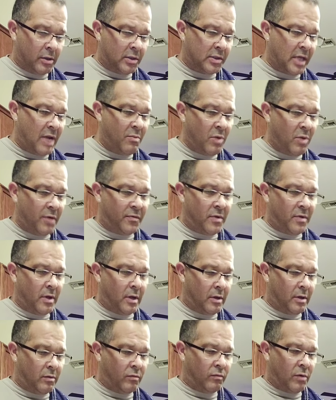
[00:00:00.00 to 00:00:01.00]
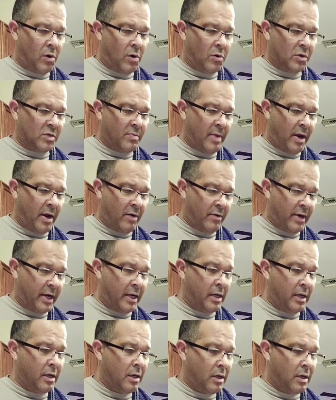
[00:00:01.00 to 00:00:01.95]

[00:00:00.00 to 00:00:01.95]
Same with the rosemary.